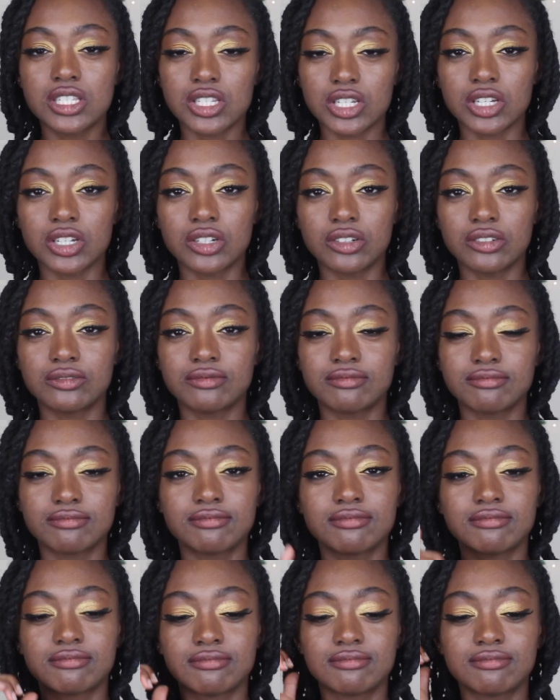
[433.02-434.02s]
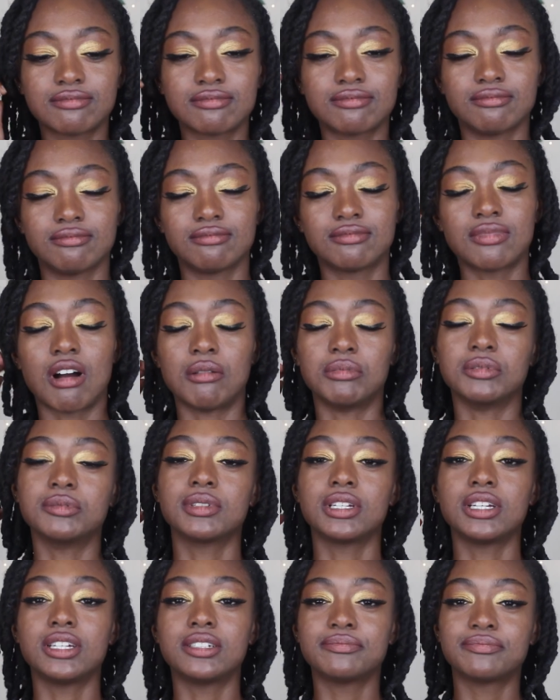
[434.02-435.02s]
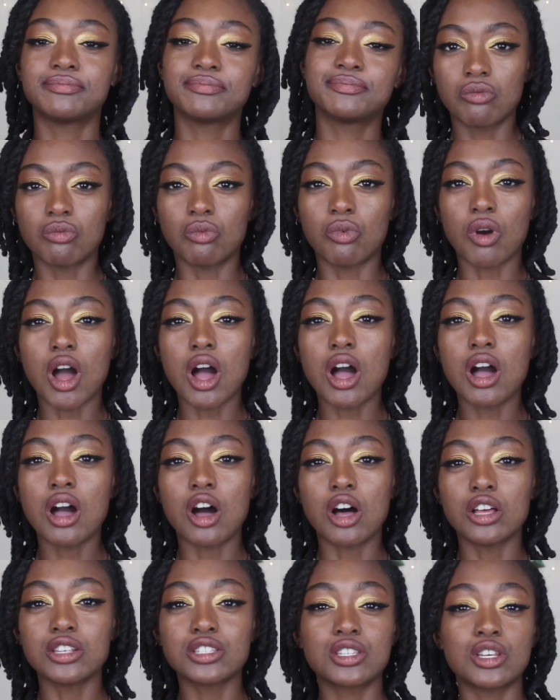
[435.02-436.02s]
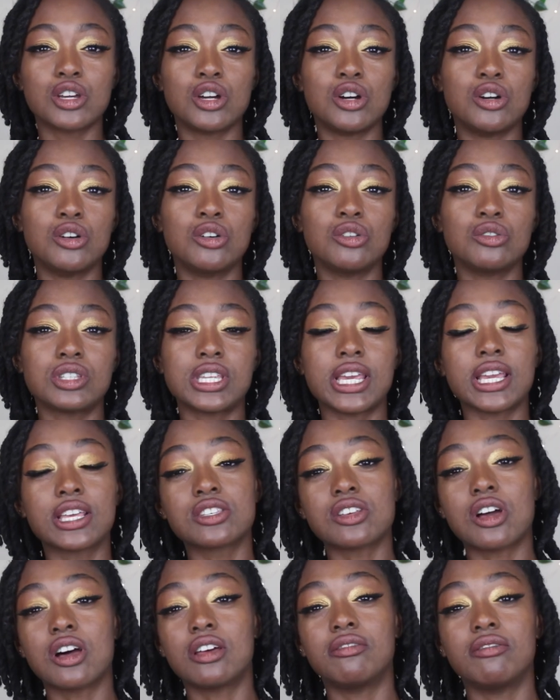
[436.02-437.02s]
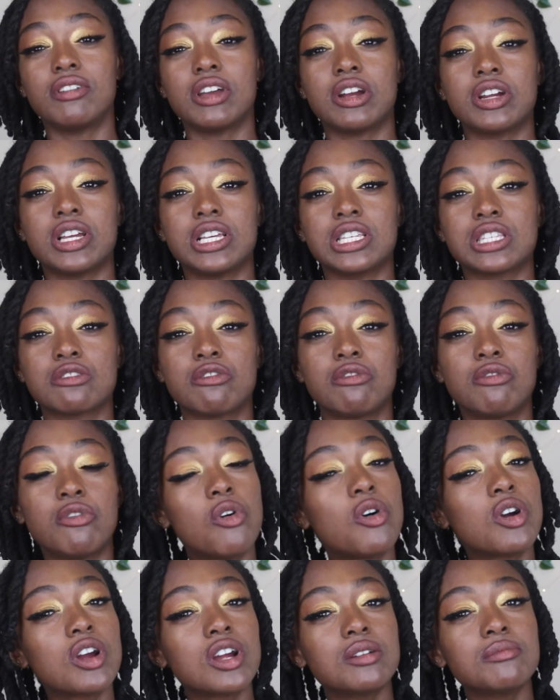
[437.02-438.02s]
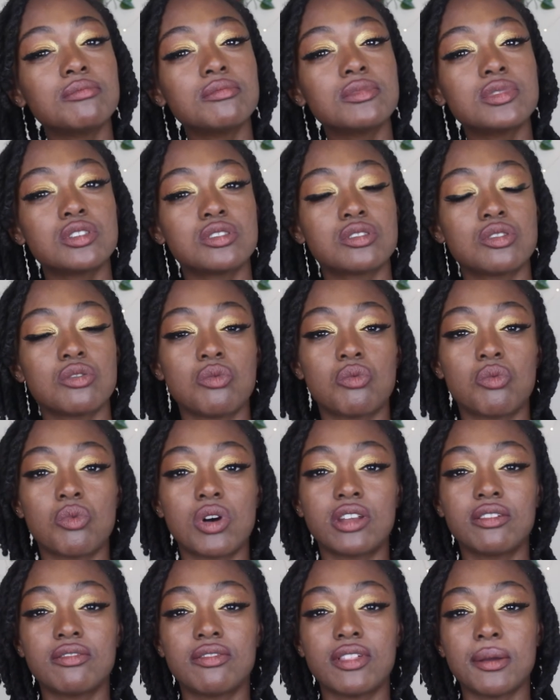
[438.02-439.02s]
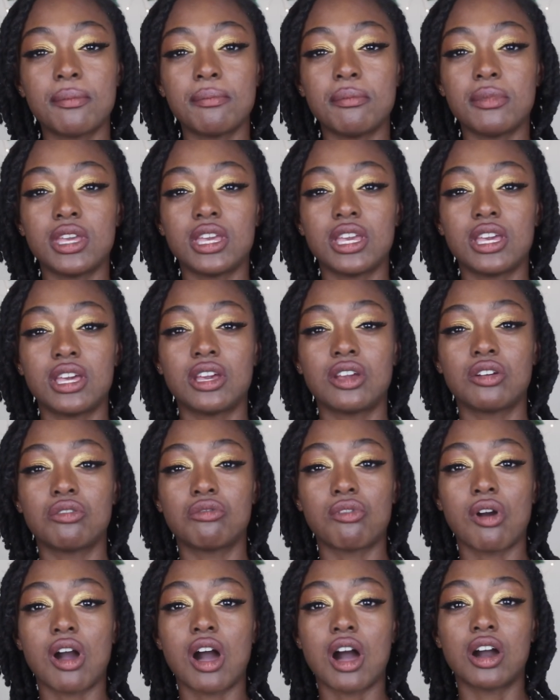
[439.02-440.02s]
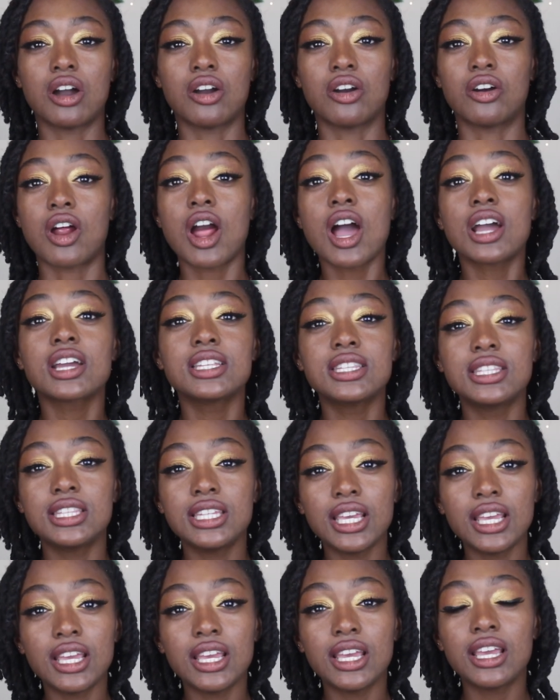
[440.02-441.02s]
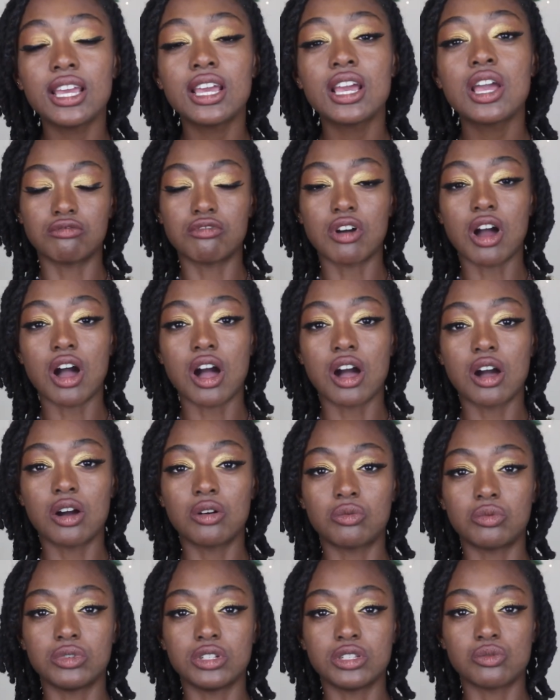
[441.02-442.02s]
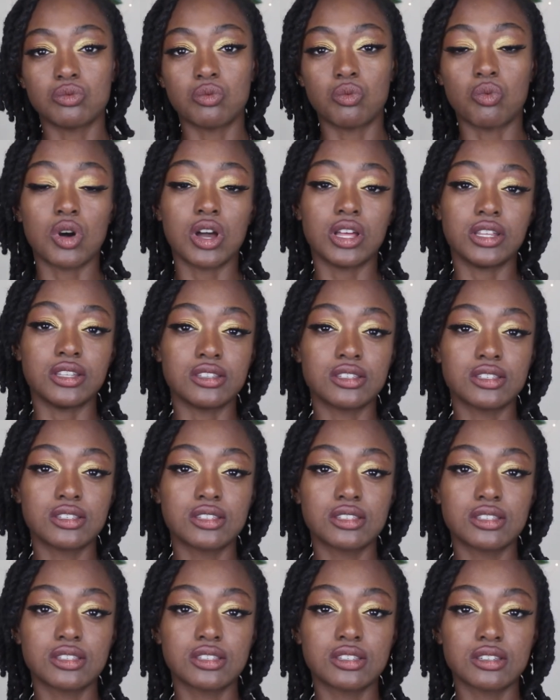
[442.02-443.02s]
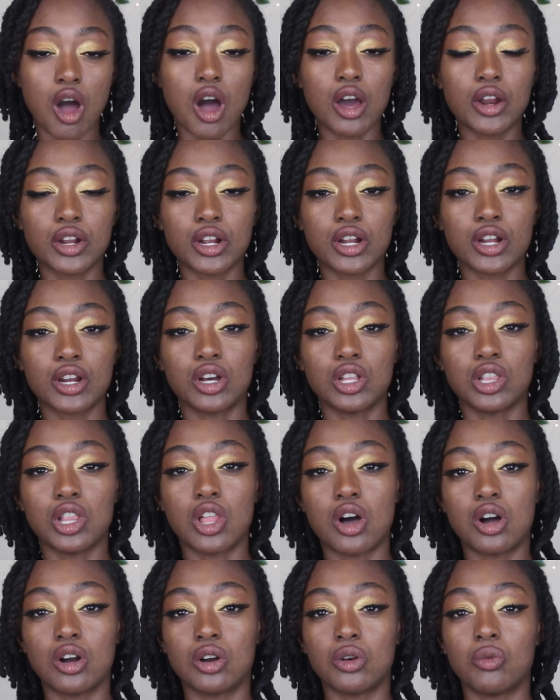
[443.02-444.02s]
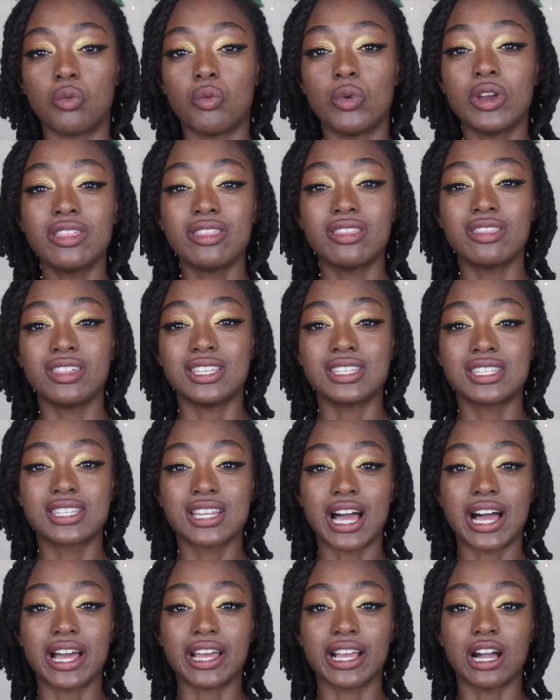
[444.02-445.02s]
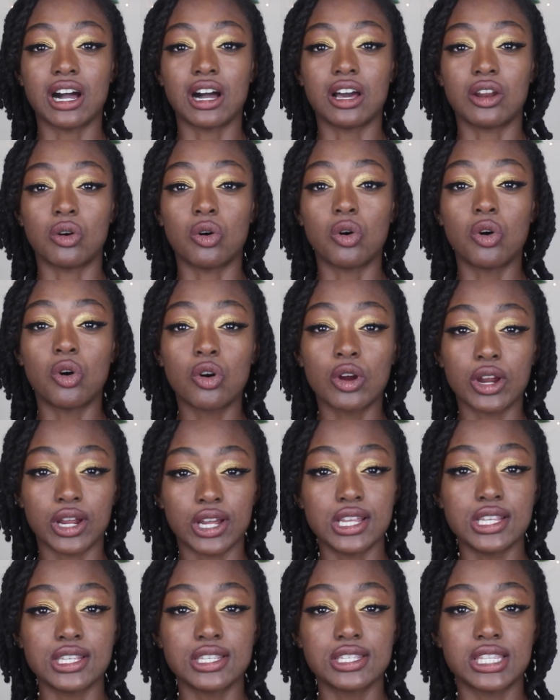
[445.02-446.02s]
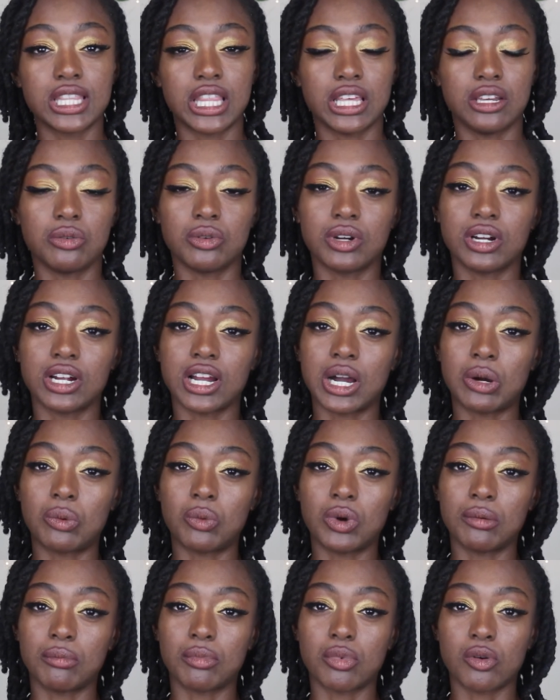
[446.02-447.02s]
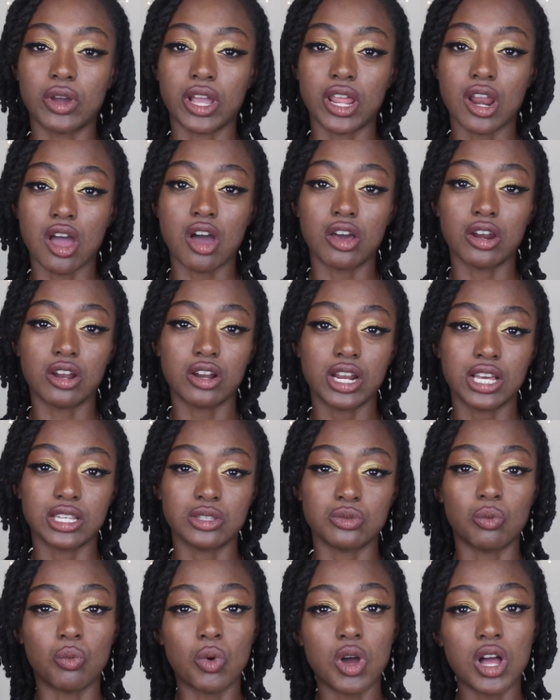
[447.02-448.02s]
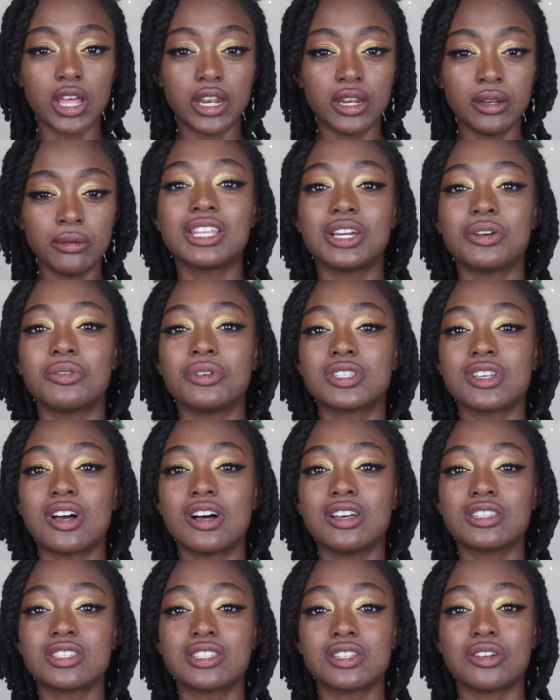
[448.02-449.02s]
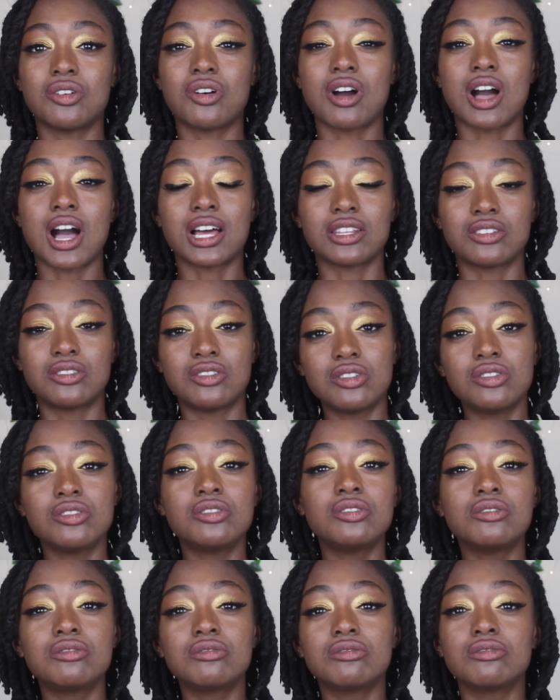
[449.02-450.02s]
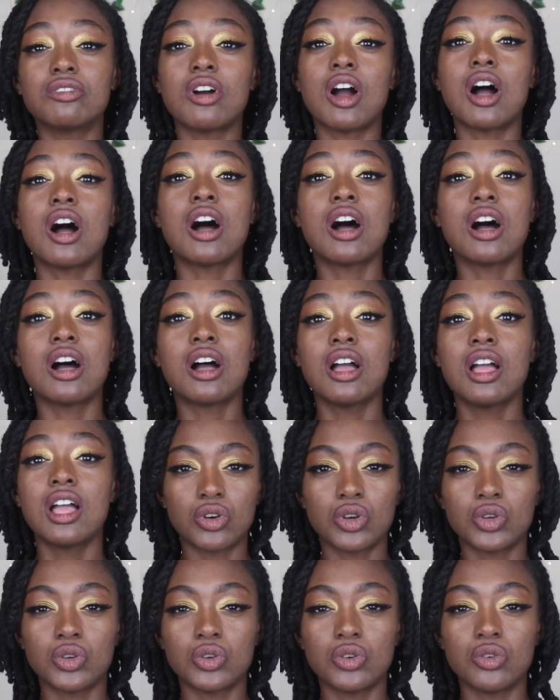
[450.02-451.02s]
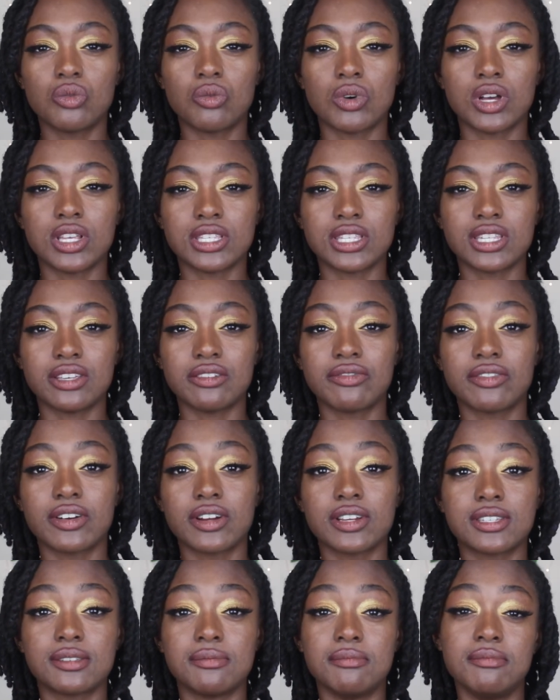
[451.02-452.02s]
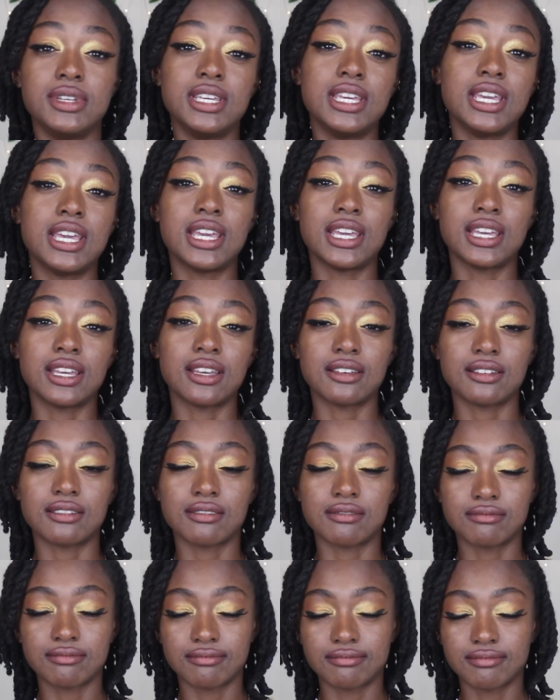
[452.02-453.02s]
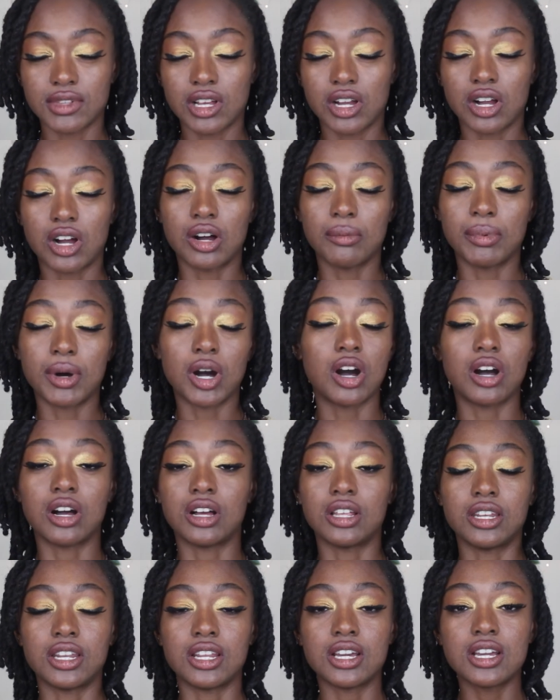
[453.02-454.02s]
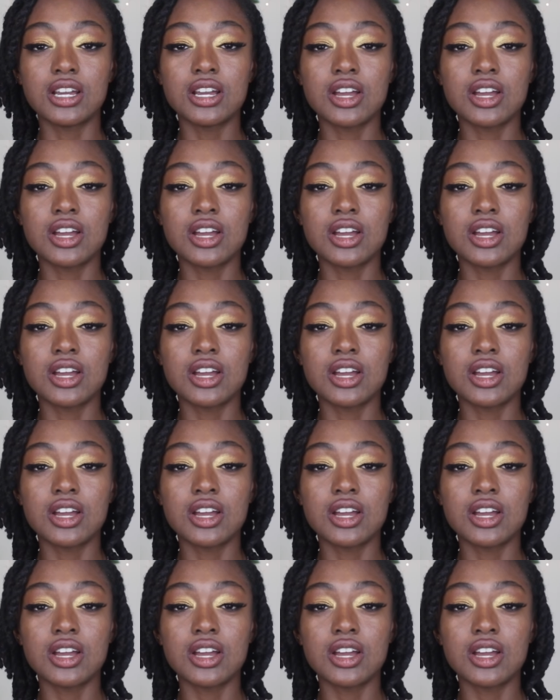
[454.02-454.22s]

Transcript: too, probably. Ra also takes on various forms, one of them being Ra Harakhti. Ra was once honored along with the sky god Horus. They were at one point honored as one. There was also Atun Ra, who was the first being upon